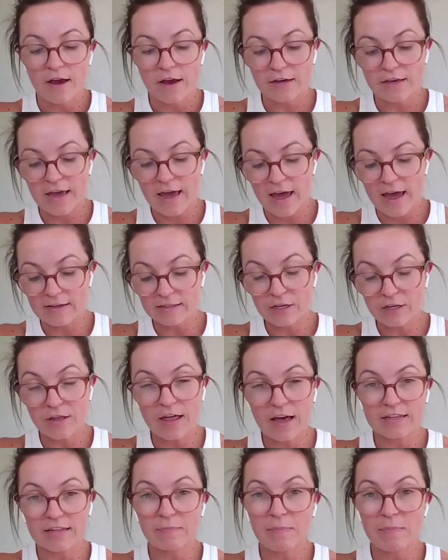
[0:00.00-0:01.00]
Okay, so
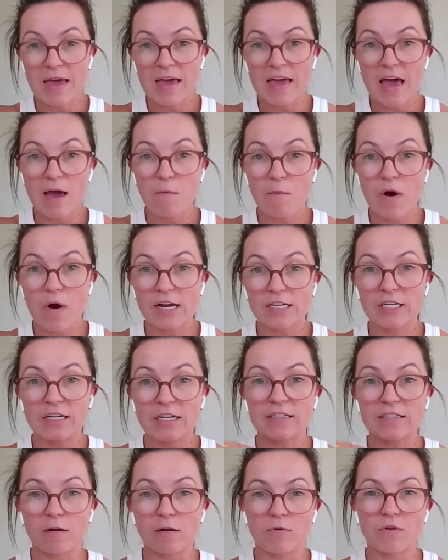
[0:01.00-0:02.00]
that's
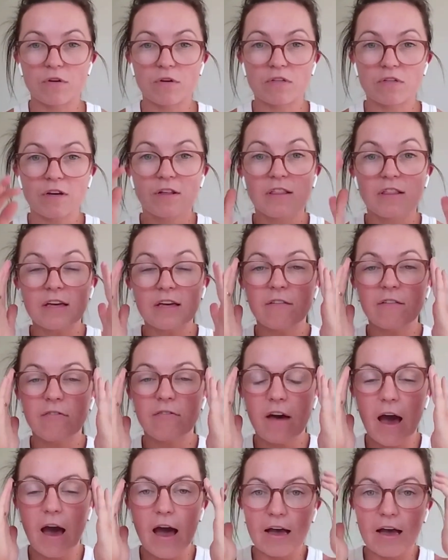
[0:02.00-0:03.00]
PAYGW. So think of
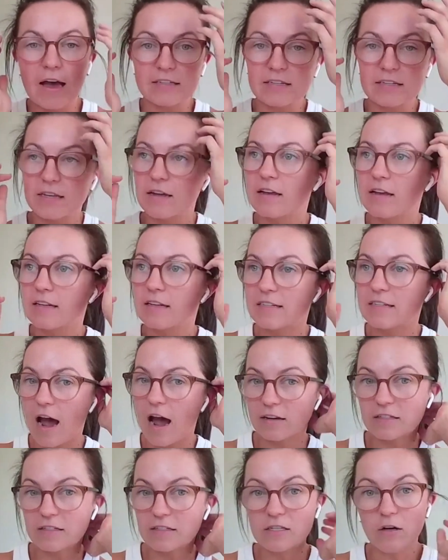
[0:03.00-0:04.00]
that as
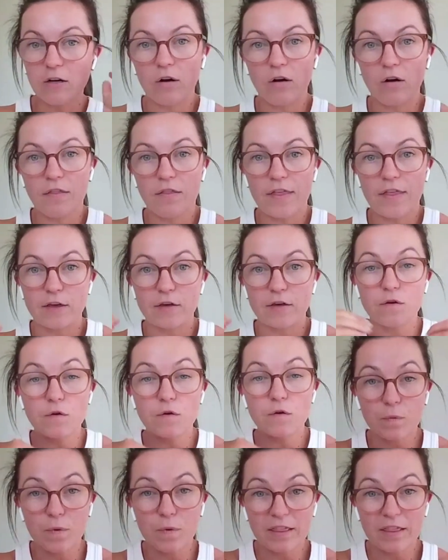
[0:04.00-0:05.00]
tax that
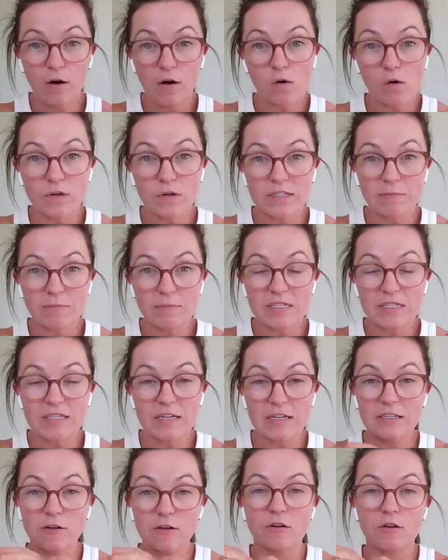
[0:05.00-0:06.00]
you withhold as a
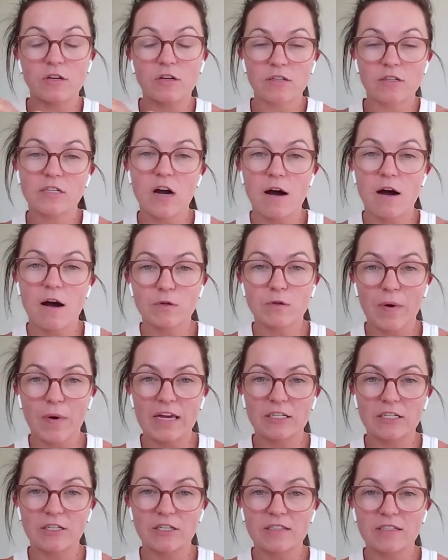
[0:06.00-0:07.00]
business on your staff's
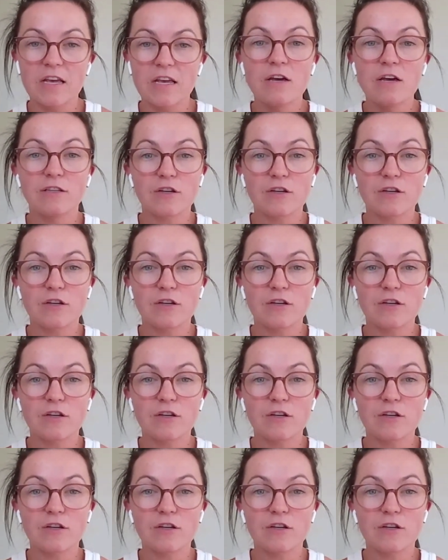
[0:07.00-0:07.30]
wages.